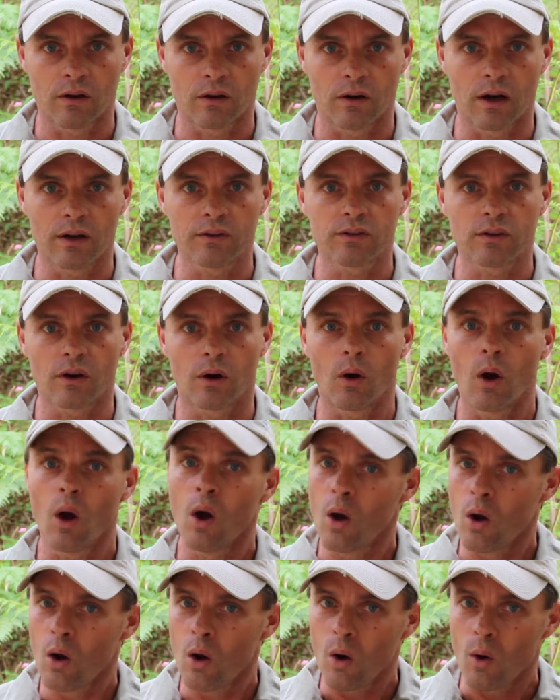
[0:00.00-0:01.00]
Right? So
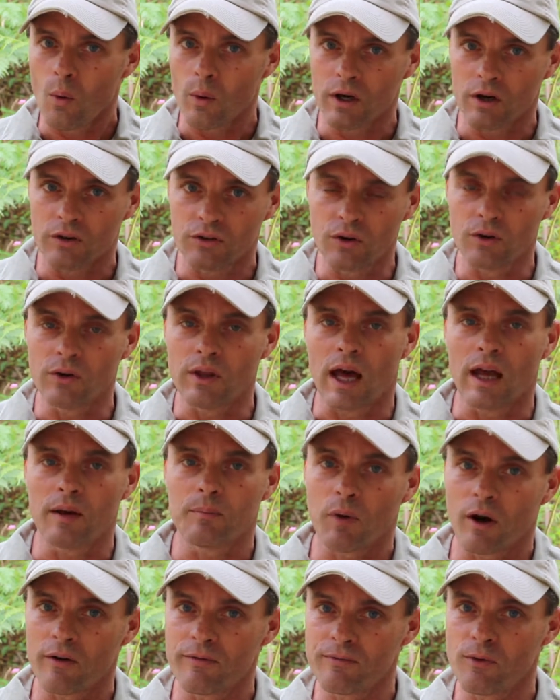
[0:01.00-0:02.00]
we're going to do that
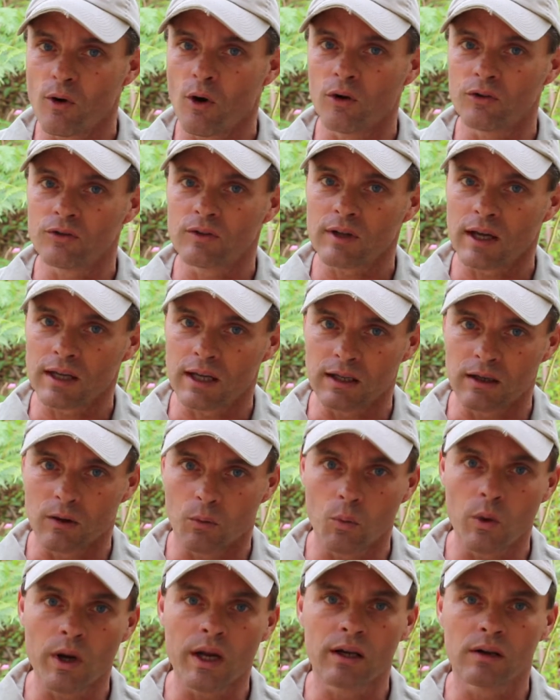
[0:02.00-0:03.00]
by first taking the
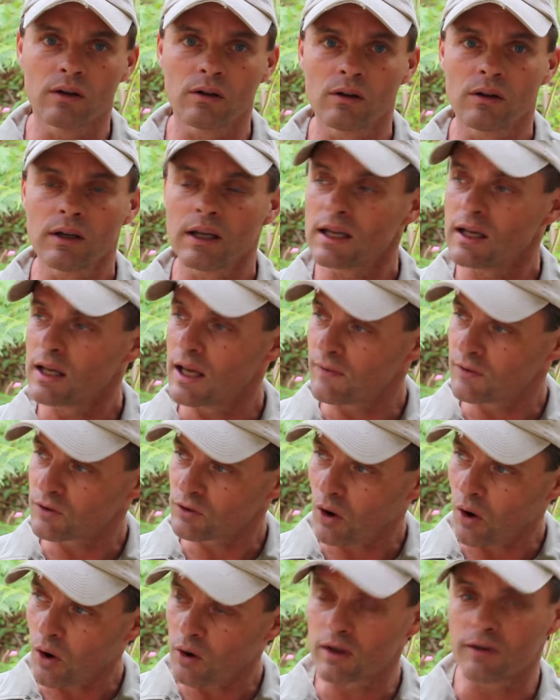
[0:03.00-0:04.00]
wheel, if it's
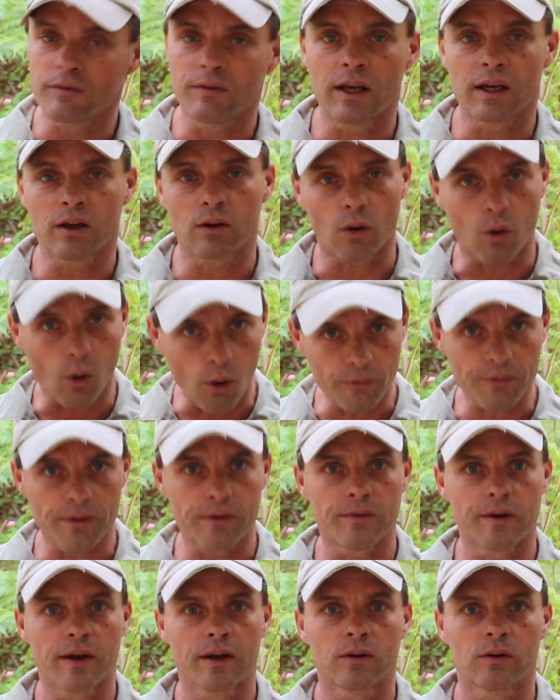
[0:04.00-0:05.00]
on the vehicle, off the
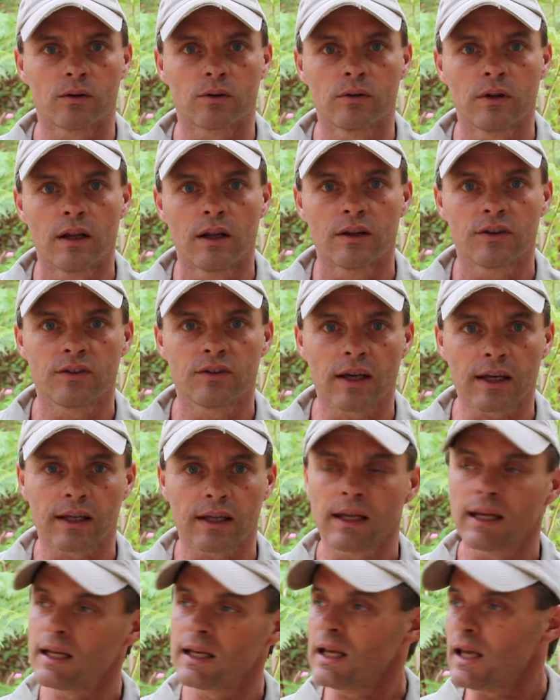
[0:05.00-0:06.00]
vehicle.
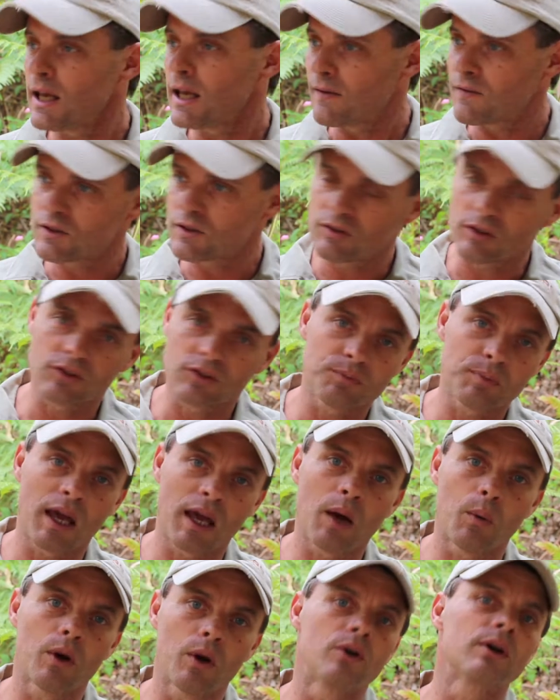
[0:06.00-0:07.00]
Secondly, if it's a
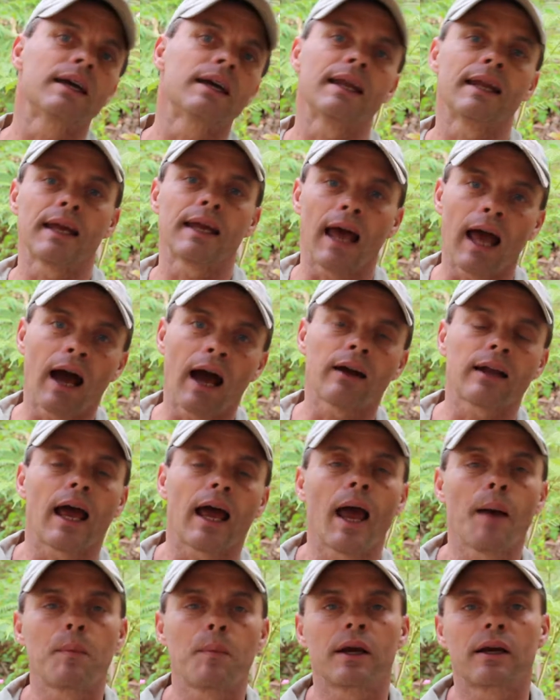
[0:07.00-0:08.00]
spare wheel, get it out,
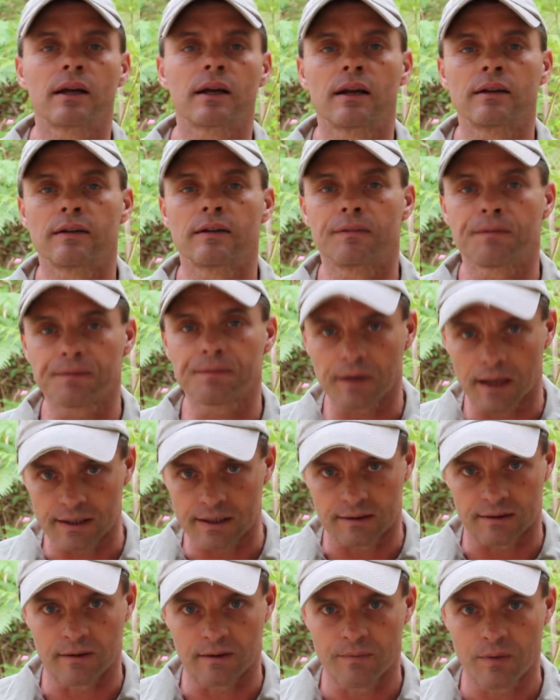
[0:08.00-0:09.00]
and we're going to
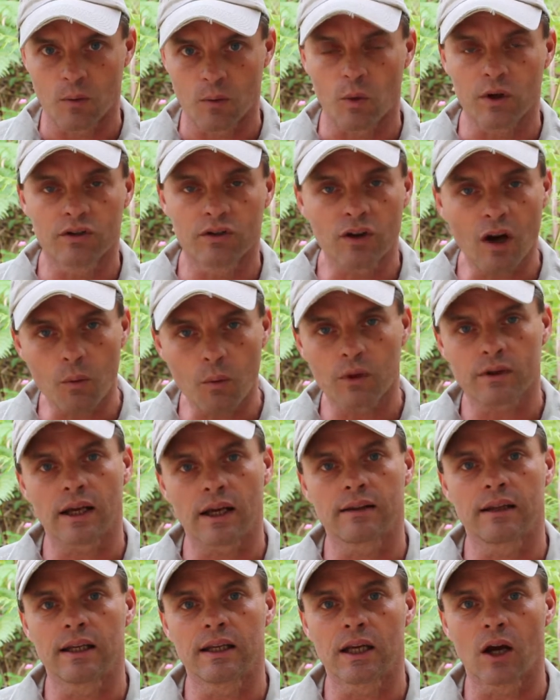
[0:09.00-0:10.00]
deflate it. We don't want
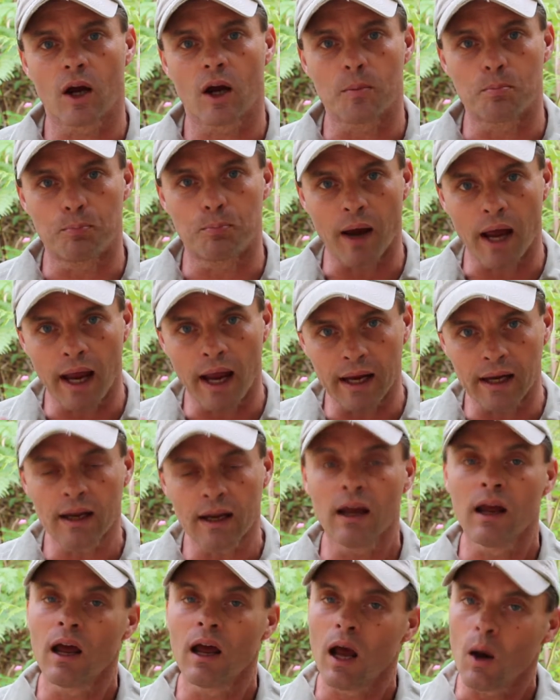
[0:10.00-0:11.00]
that thing going bang
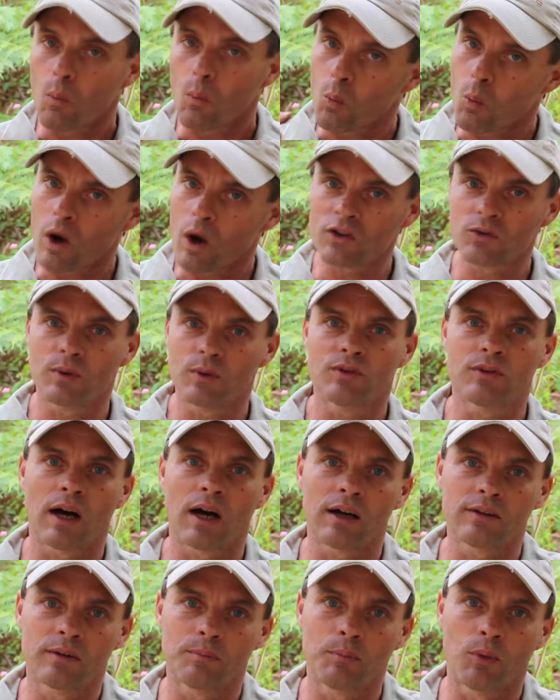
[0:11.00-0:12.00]
once we
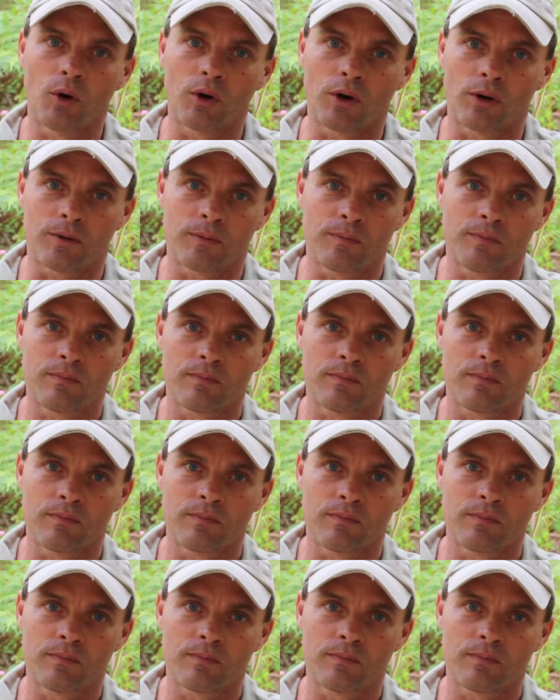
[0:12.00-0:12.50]
start to burn it.